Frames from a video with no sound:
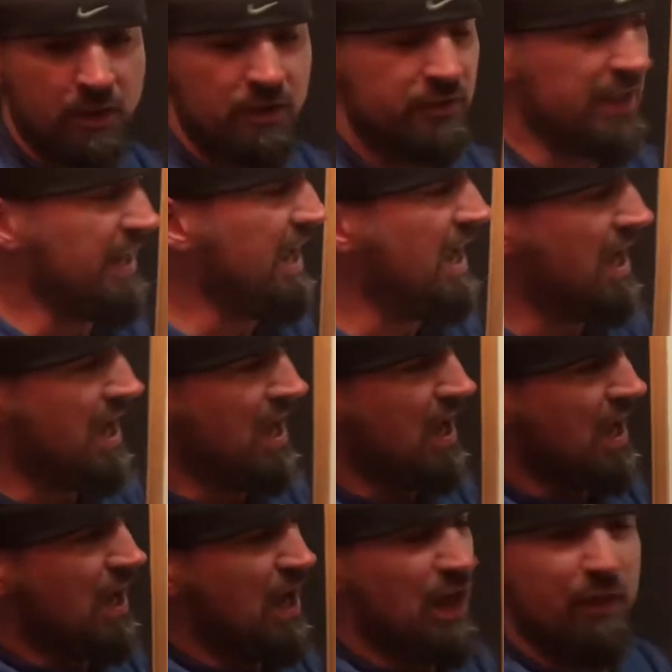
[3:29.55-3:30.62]

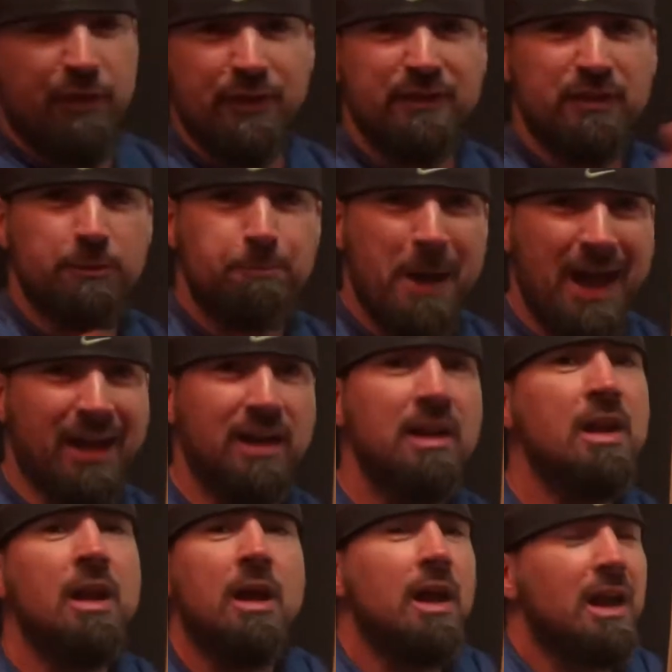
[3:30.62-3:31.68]
Ta-da! The speck!
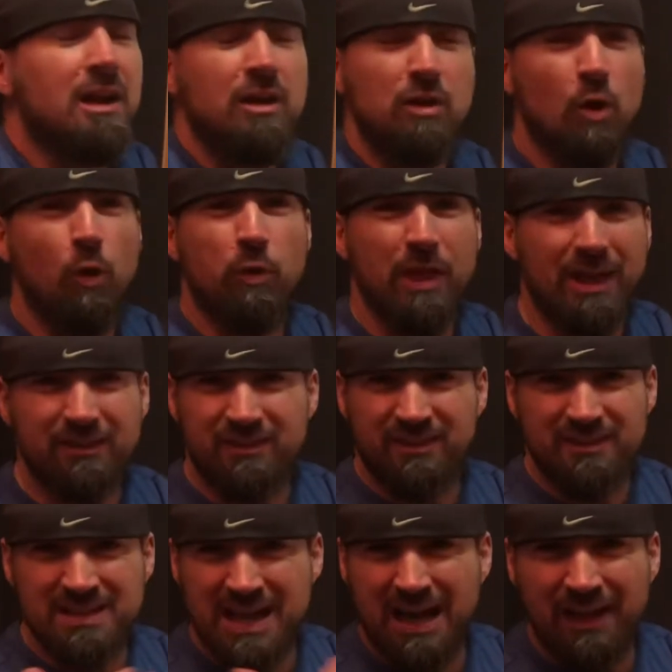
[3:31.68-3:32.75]
And no, that's
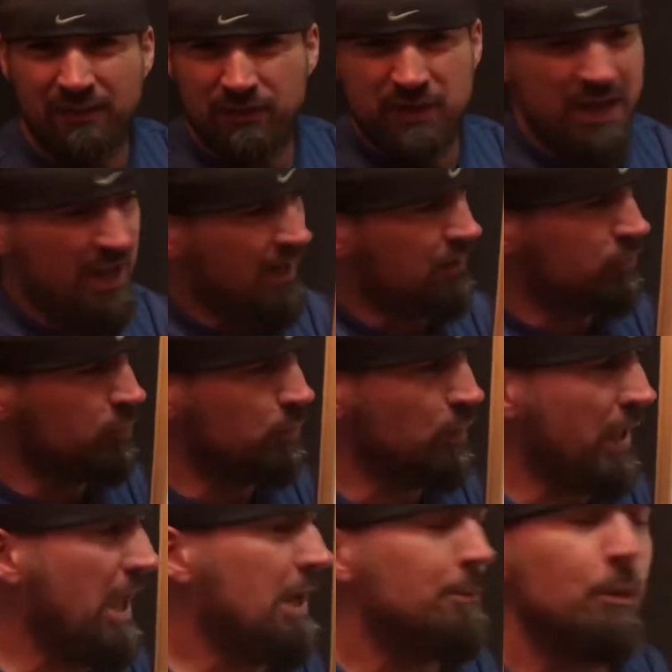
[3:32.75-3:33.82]
not the actual
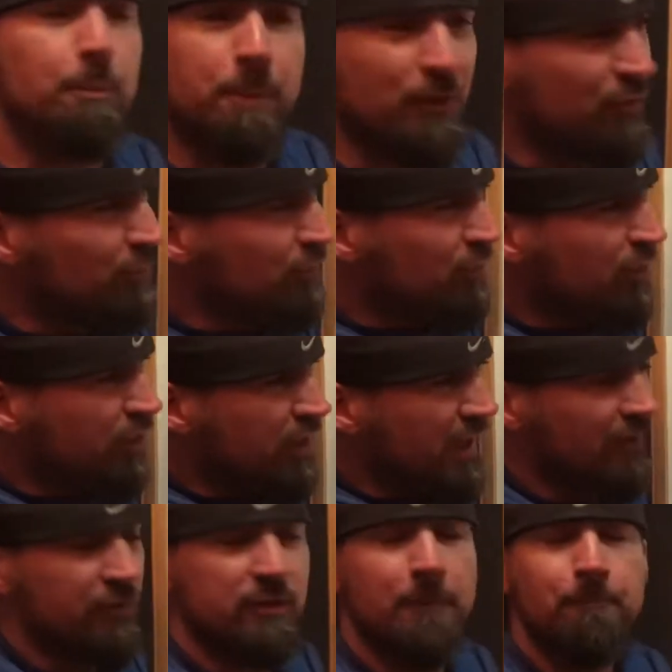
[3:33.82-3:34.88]
animal, but
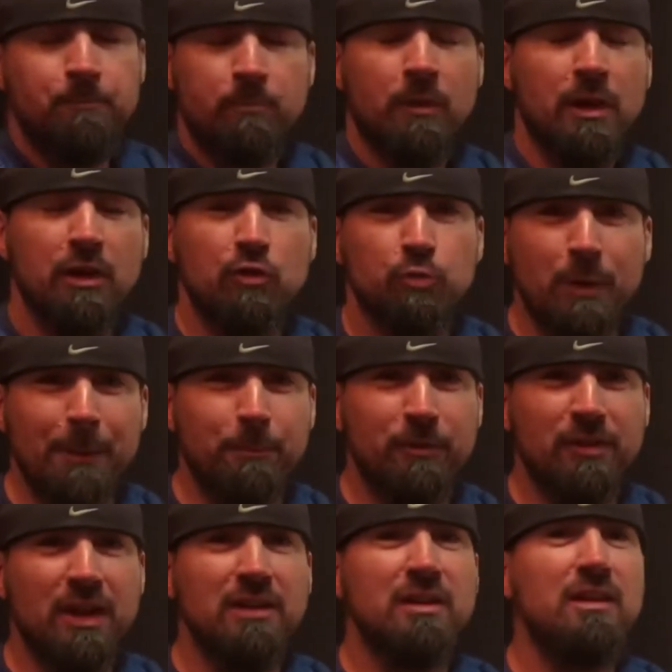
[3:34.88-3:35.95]
this is
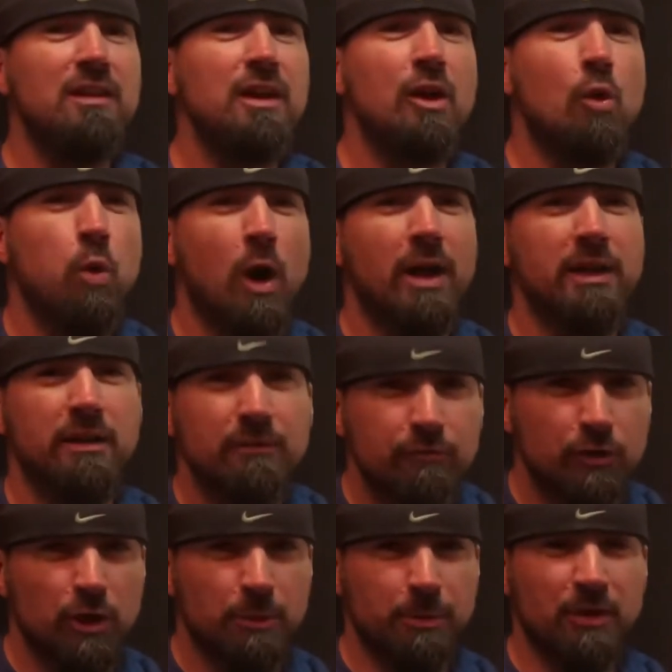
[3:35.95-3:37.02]
representing the aquatic
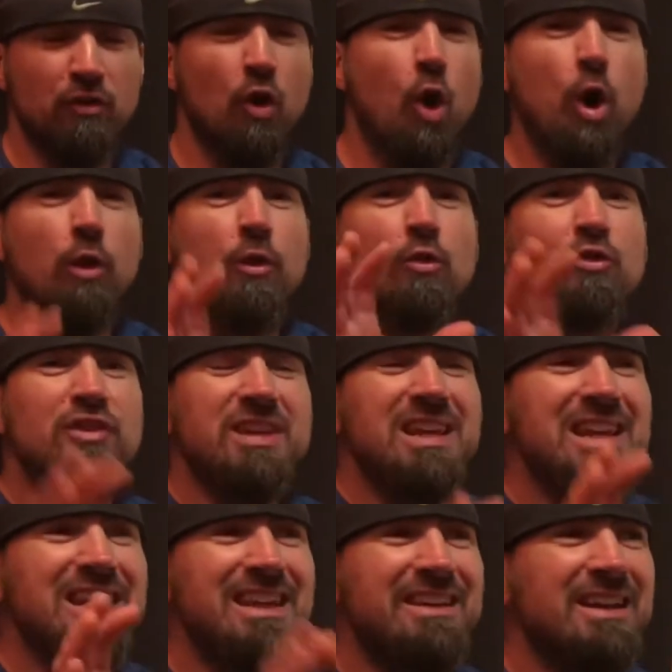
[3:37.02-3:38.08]
invertebrates, all those
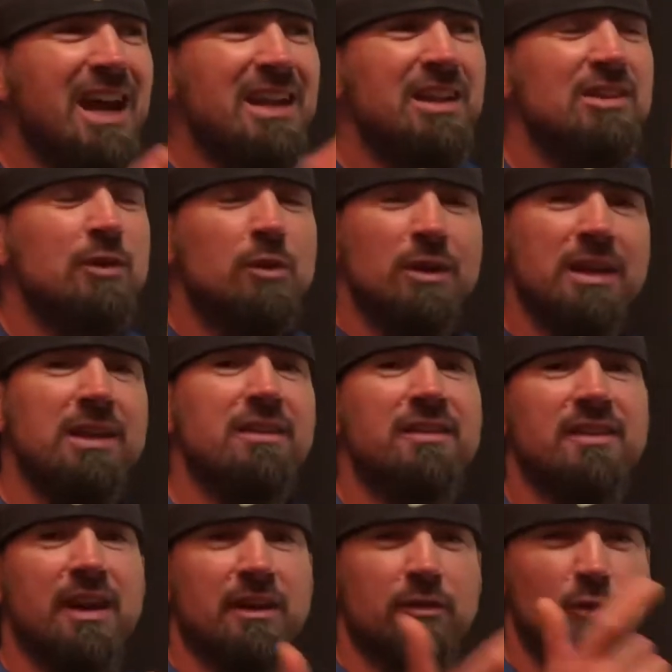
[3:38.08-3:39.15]
teeny tiny little
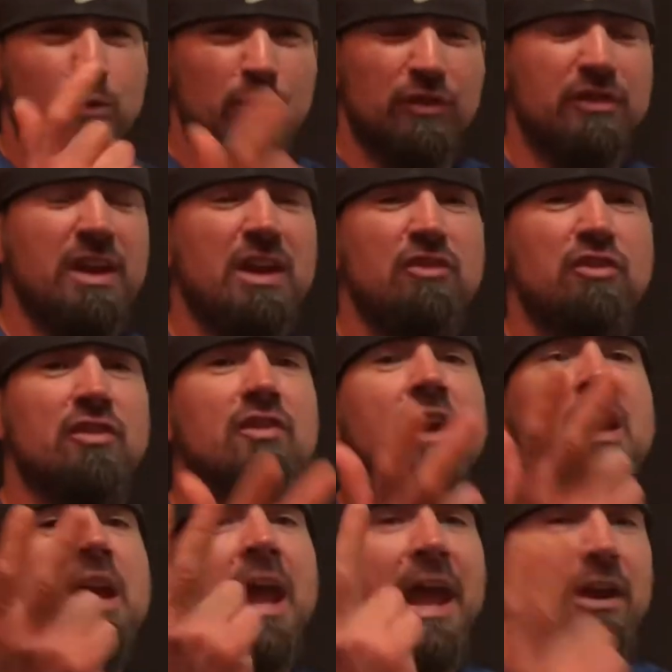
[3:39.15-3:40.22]
insects and crustaceans
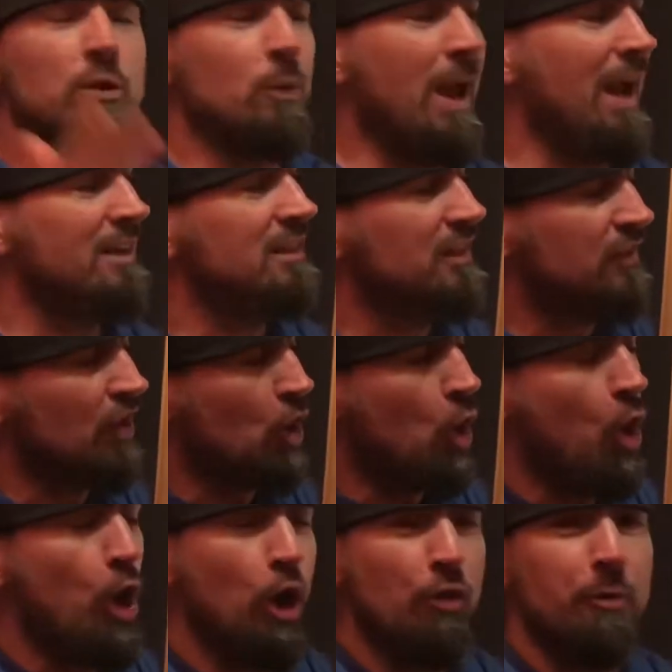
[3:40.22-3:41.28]
and arachnids that
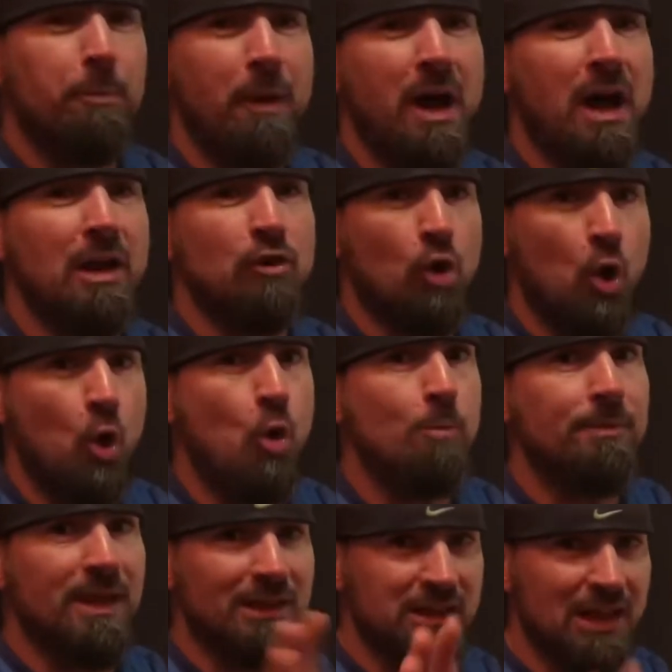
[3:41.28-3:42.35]
call the pond
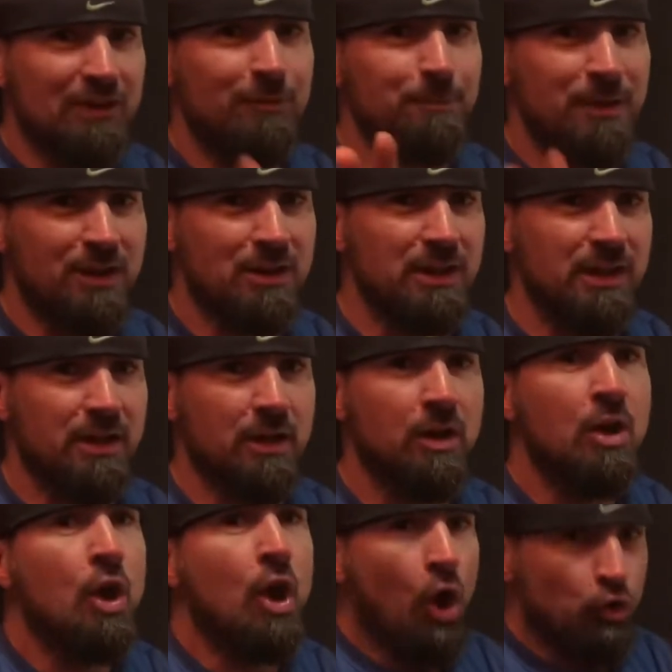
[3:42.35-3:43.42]
home, that, let's be clear,
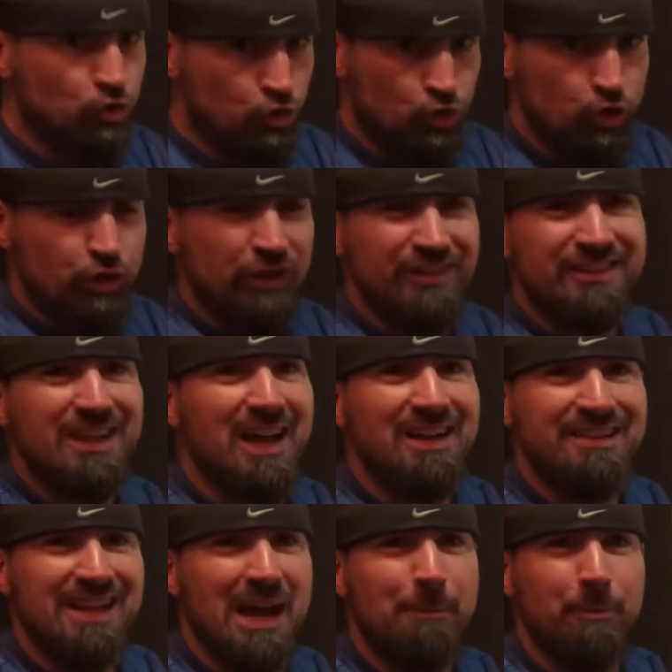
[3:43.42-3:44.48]
just on
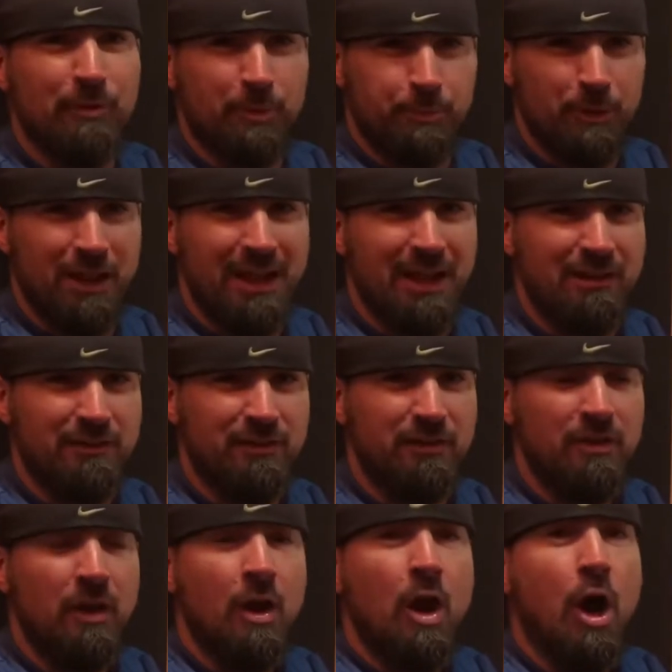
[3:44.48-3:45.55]
top of the
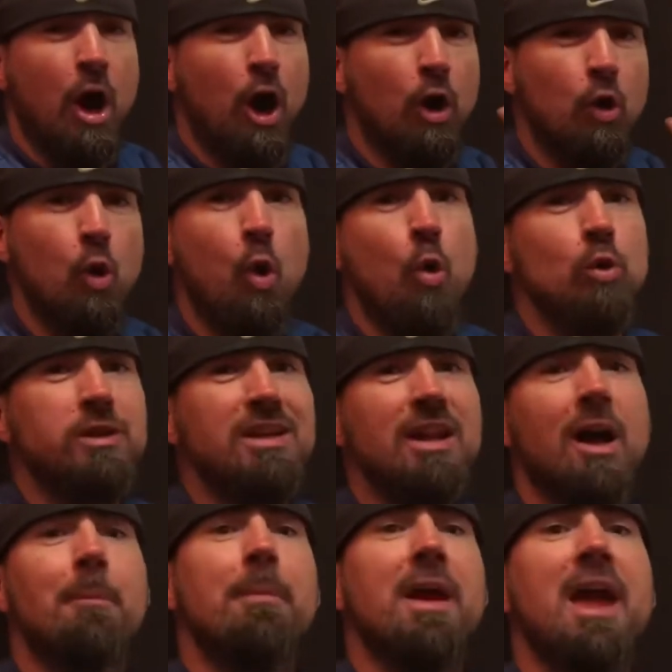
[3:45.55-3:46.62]
plants, are holding
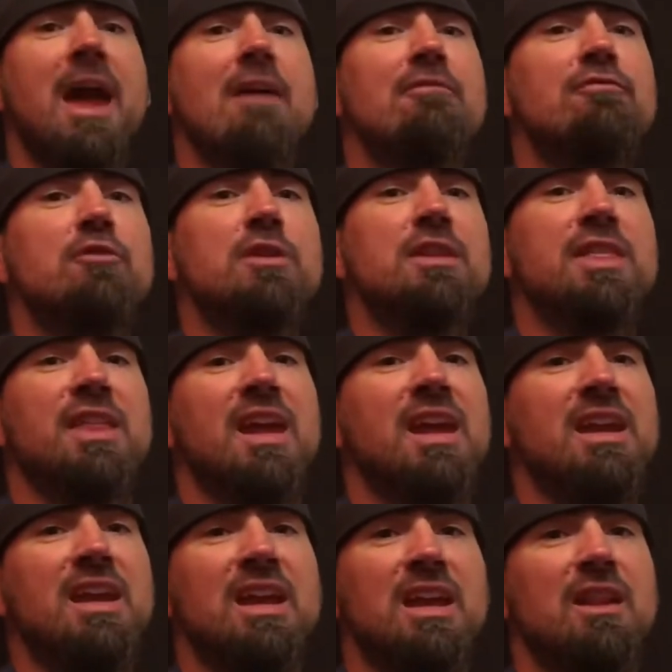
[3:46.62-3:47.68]
up
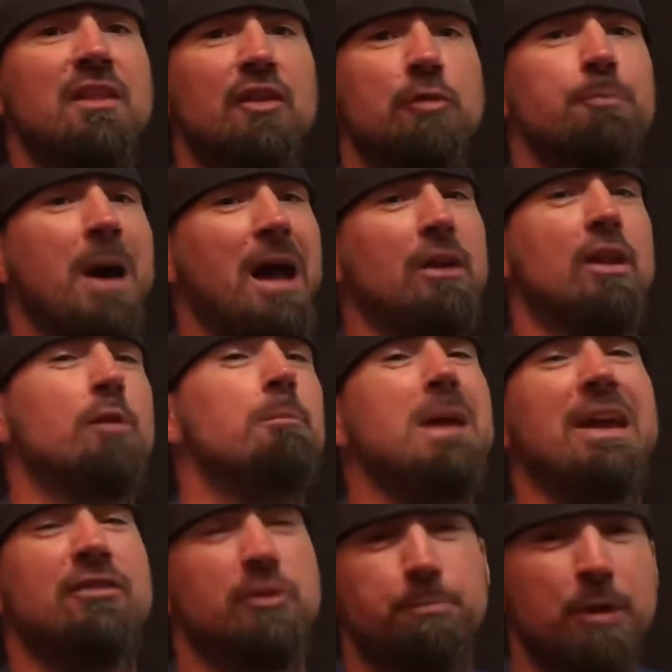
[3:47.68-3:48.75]
everything in this pond. You're like,
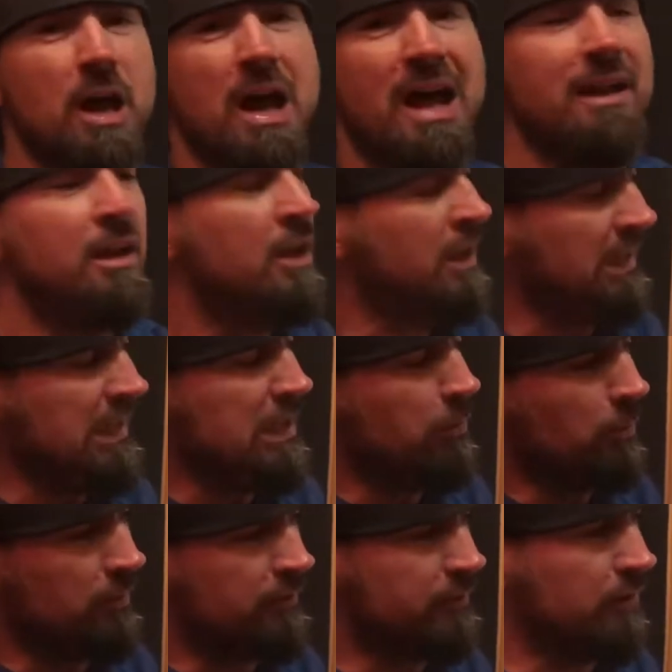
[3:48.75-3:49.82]
Mr. Brad,
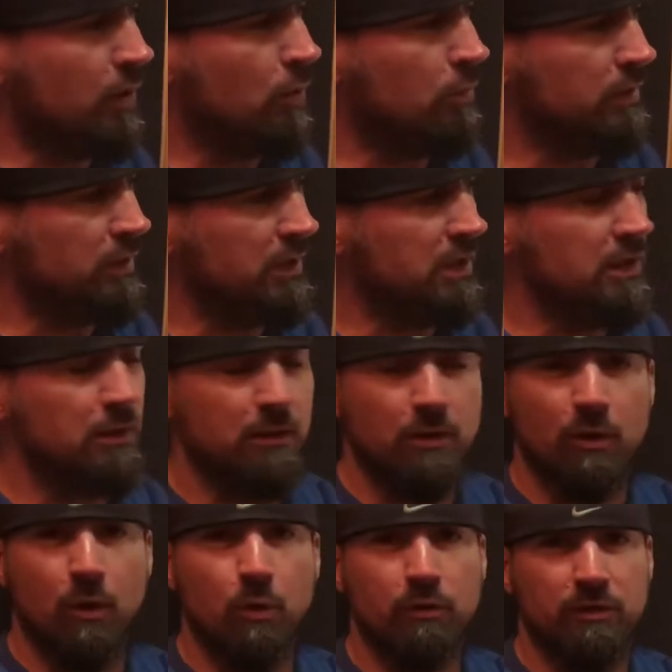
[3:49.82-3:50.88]
egrets don't eat
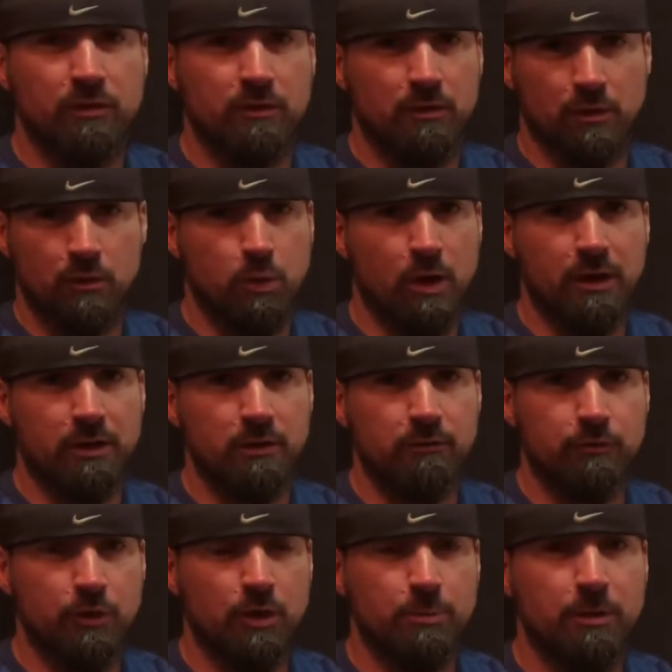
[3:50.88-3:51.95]
those aquatic
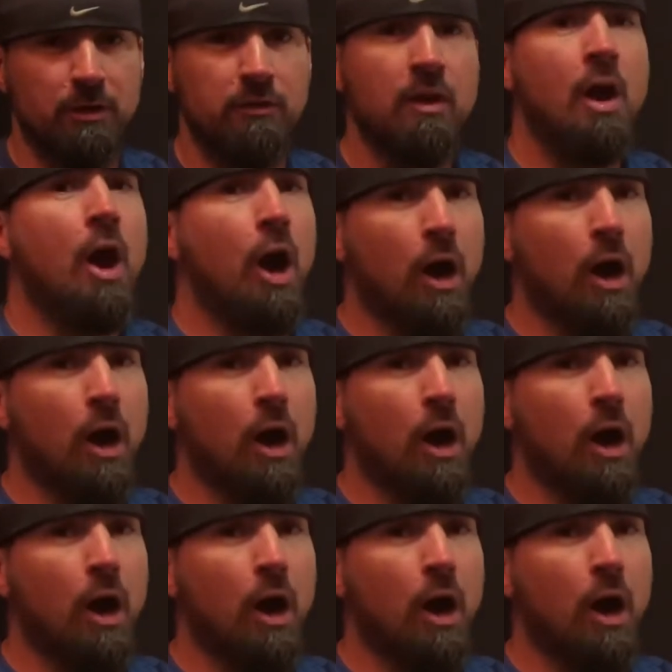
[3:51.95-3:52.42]
invertebrates.